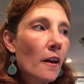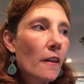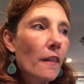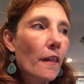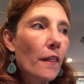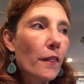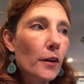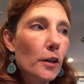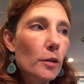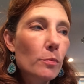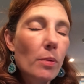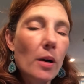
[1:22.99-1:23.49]
The
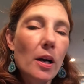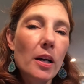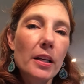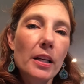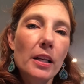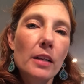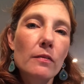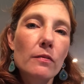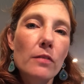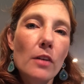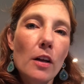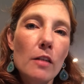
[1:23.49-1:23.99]

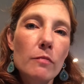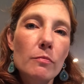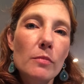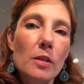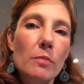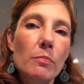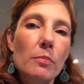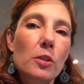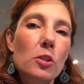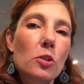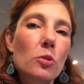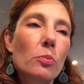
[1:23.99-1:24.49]
third-party
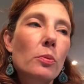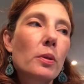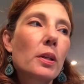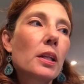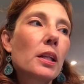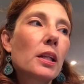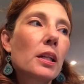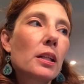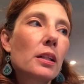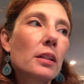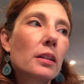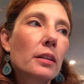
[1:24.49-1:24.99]
involvement
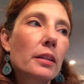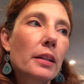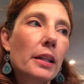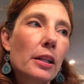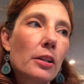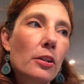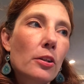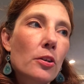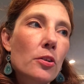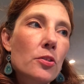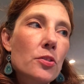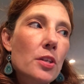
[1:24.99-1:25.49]
between
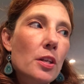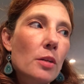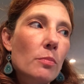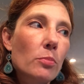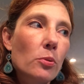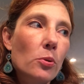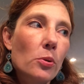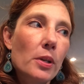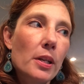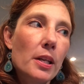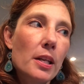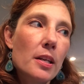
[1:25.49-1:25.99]
leaders and
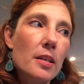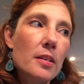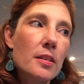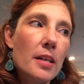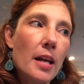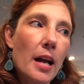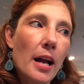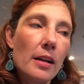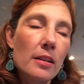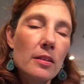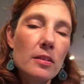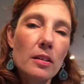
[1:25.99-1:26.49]
employees
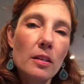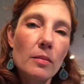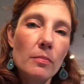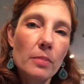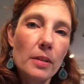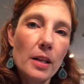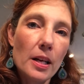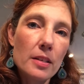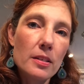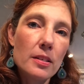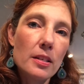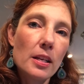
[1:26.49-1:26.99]
adds
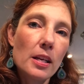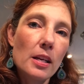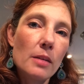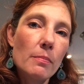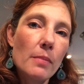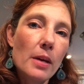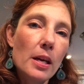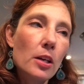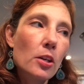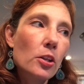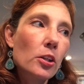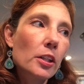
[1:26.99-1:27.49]
complexity and
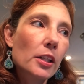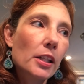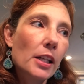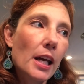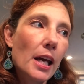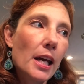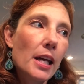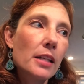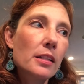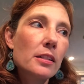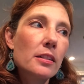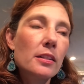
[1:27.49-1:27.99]
may
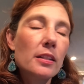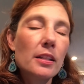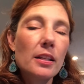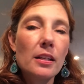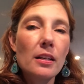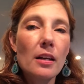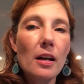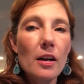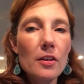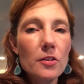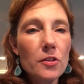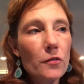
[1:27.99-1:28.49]
create
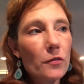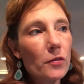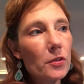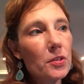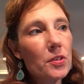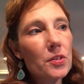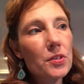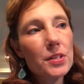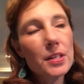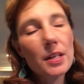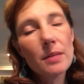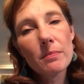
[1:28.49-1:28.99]
the us
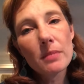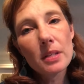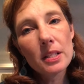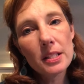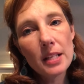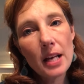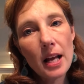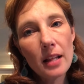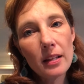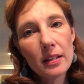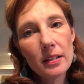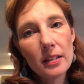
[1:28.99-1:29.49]
versus them
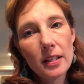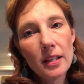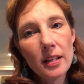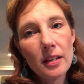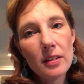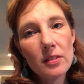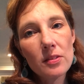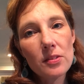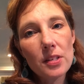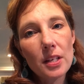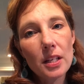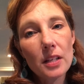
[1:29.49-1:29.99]
mentality
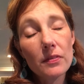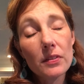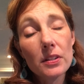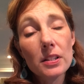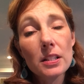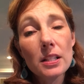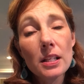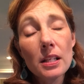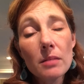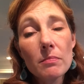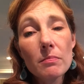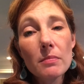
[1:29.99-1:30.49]
instead of a
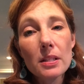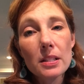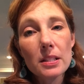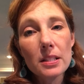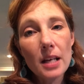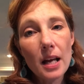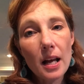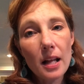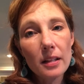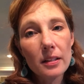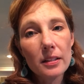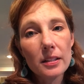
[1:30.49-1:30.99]
team
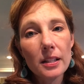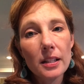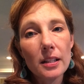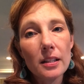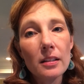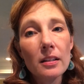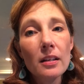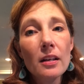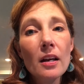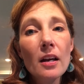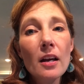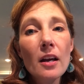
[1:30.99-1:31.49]

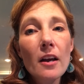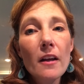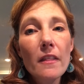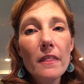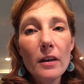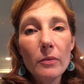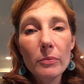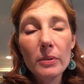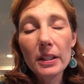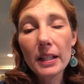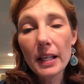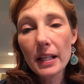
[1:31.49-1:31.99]
mentality
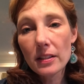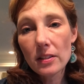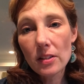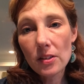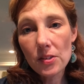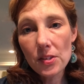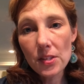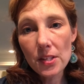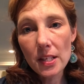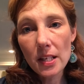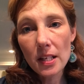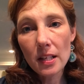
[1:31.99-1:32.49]
that we like to
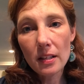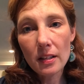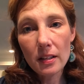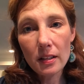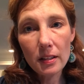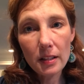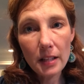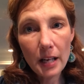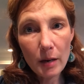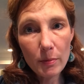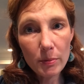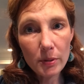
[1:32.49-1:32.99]
see in a
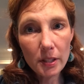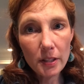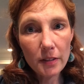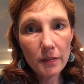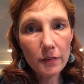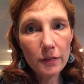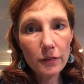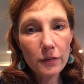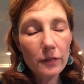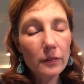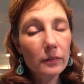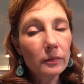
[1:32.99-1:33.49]

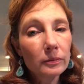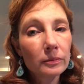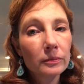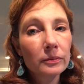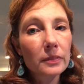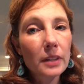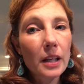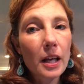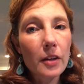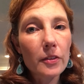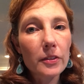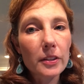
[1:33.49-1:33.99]
collaborative
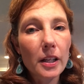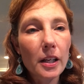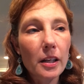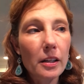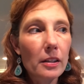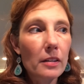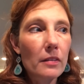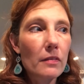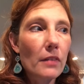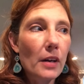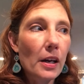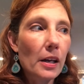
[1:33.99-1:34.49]
healthcare
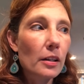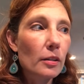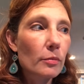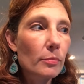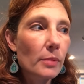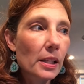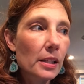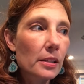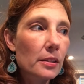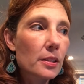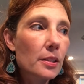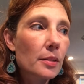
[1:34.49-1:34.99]

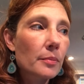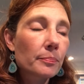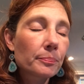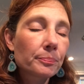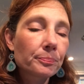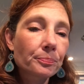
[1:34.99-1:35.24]
environment.